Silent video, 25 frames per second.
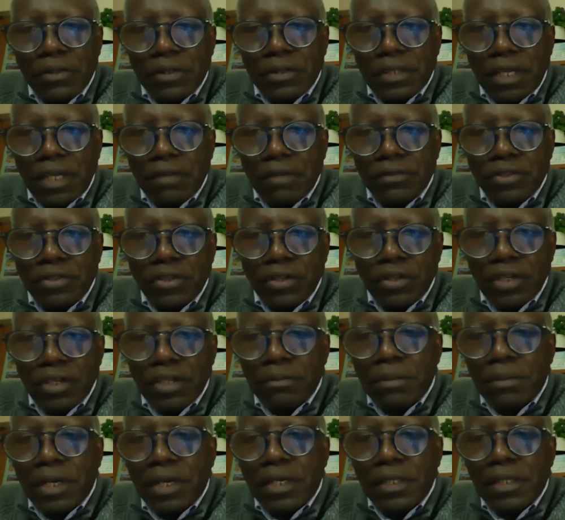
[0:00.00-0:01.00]
self-talk in
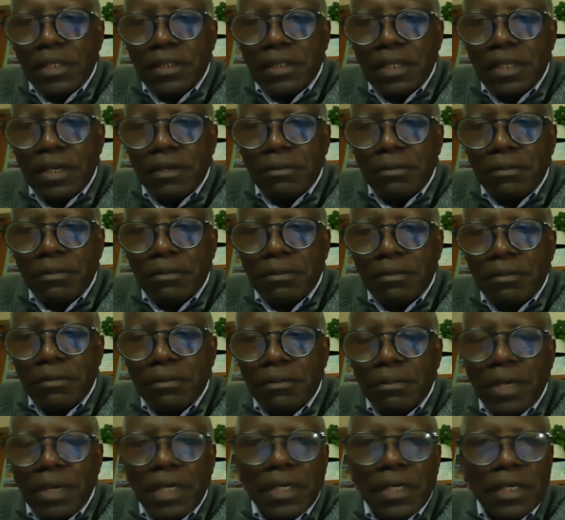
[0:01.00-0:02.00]

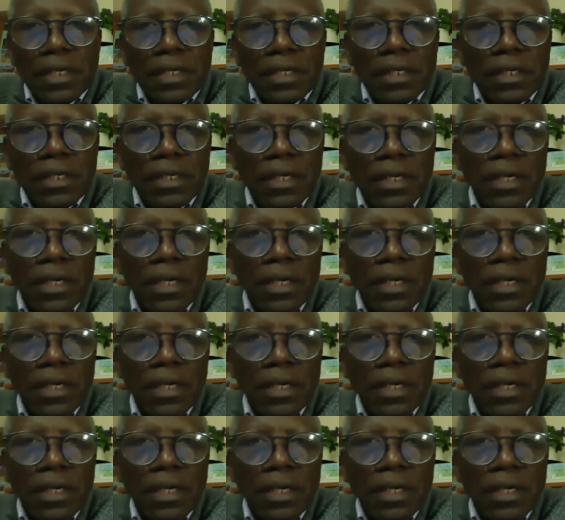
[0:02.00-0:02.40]
many